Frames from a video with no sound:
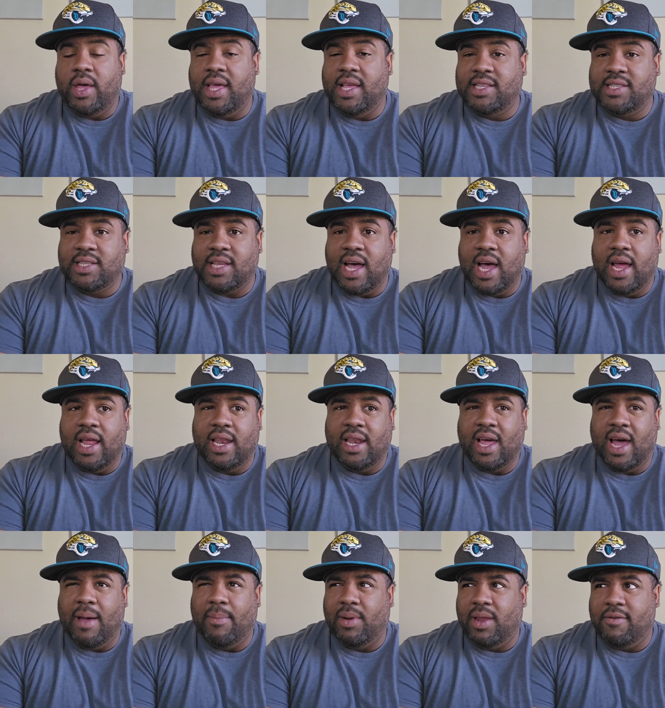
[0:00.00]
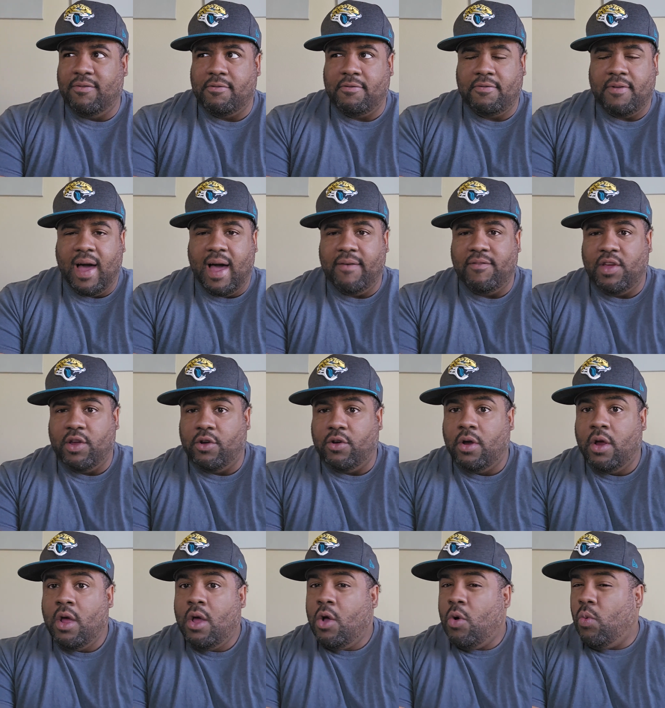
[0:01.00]
He signed, I believe, a
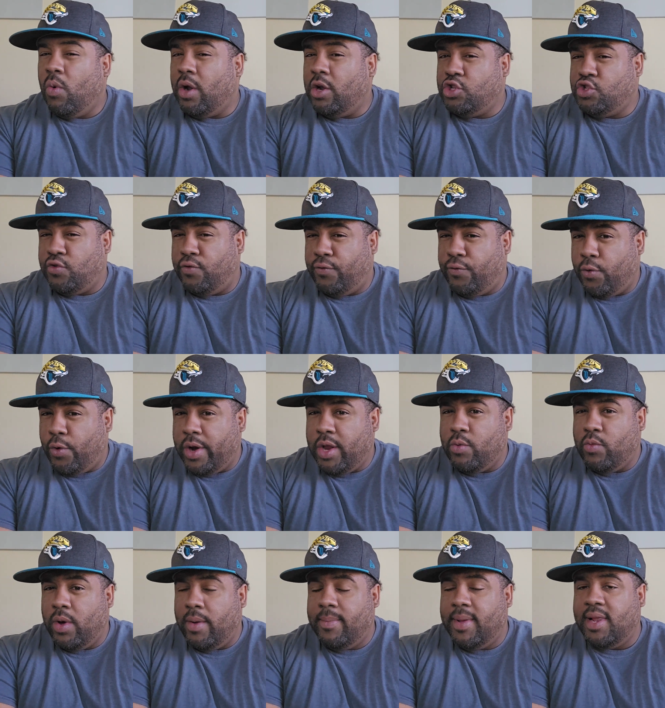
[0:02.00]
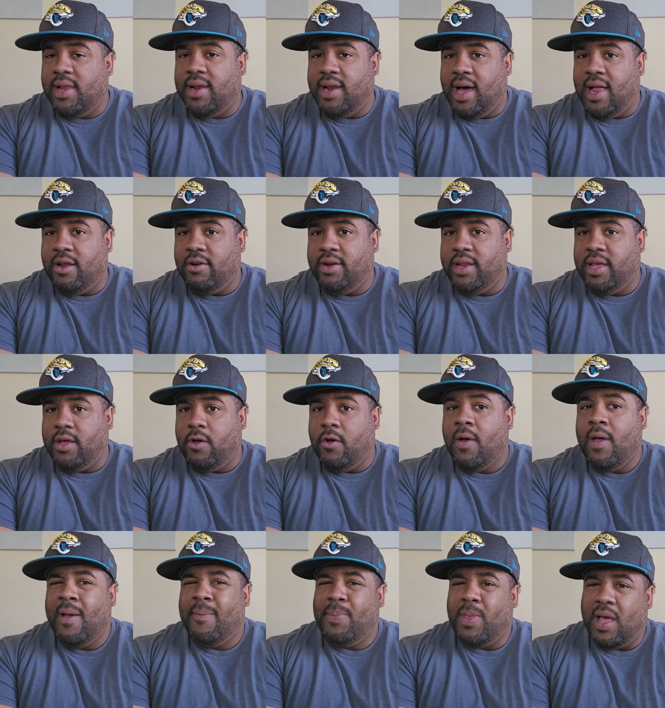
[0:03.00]
five-year, 141 million dollar
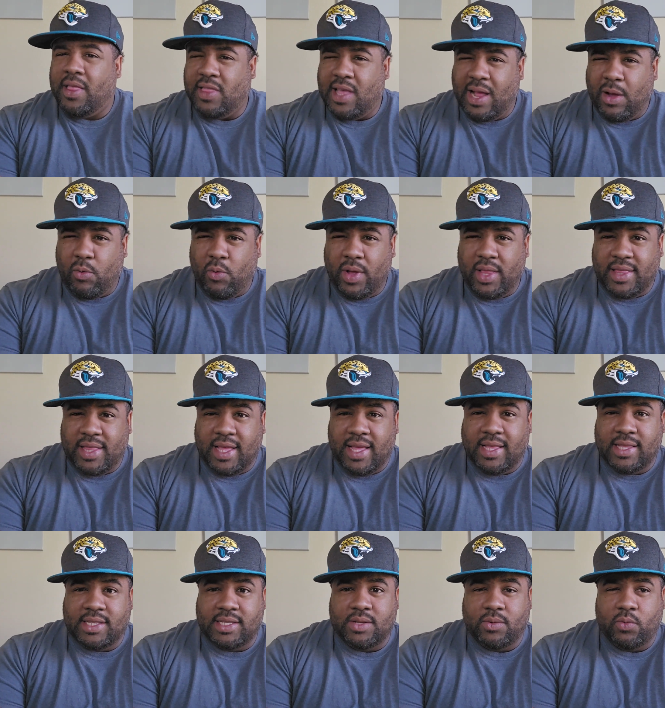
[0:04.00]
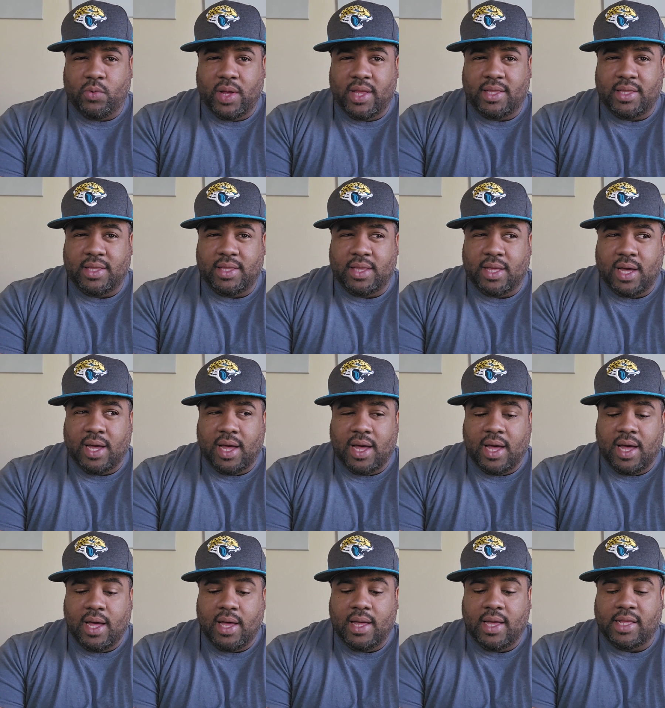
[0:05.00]
deal. I think with in with
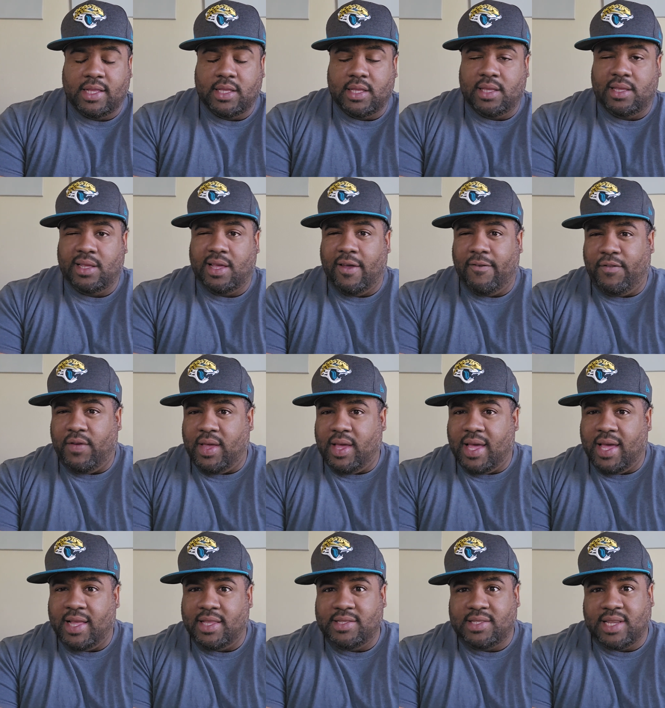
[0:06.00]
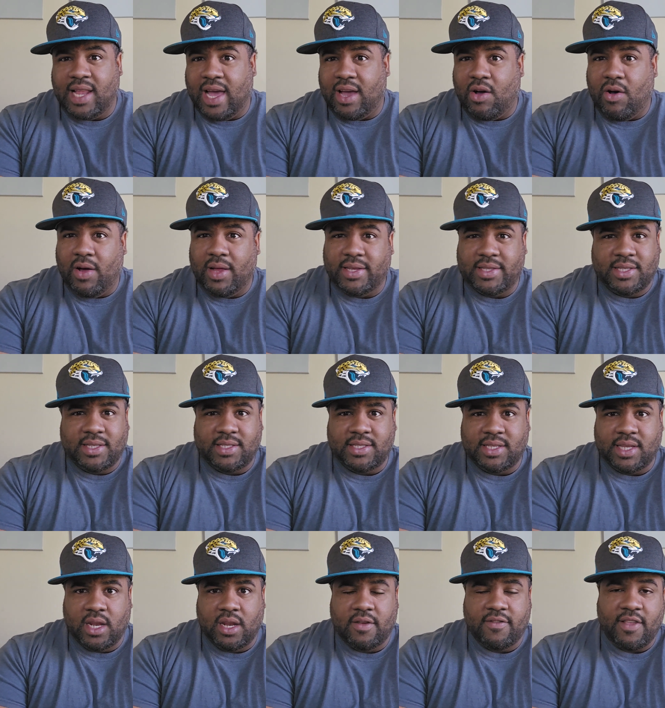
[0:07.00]
uh, in, if he hits like all his
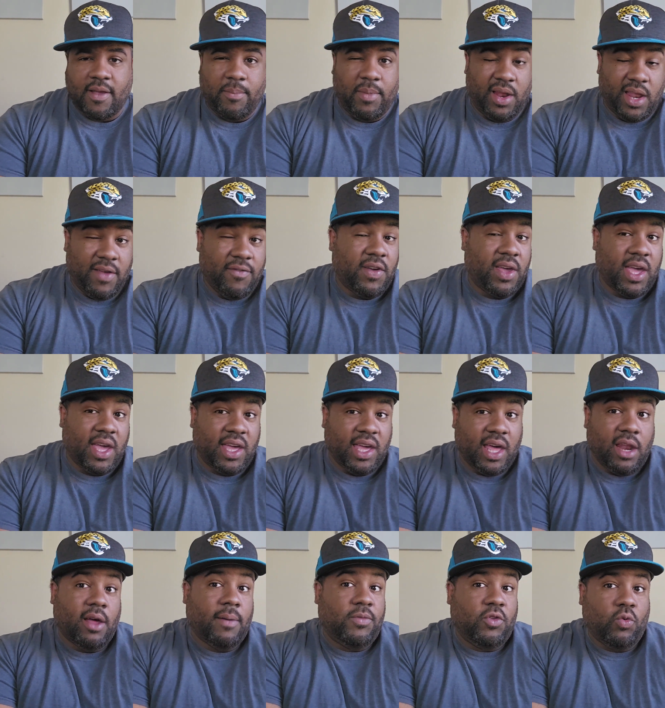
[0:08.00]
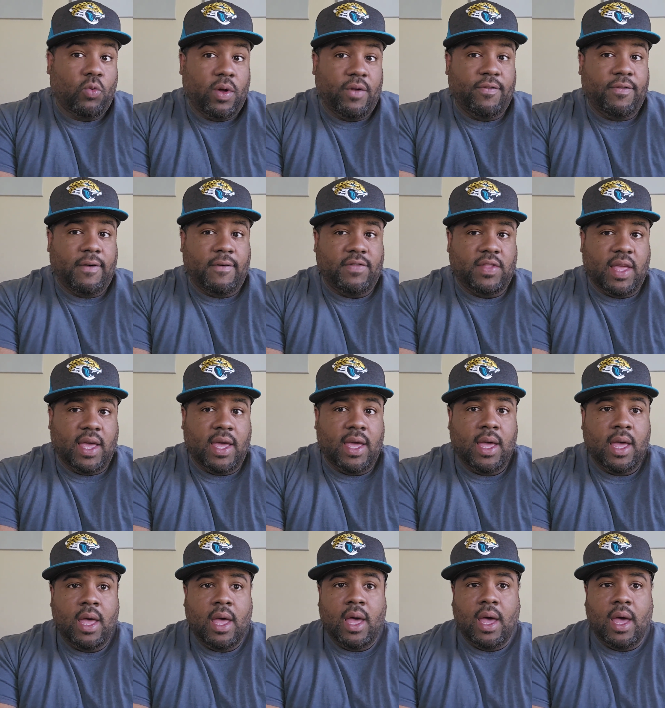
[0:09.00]
incentives, I believe he can get up to 150.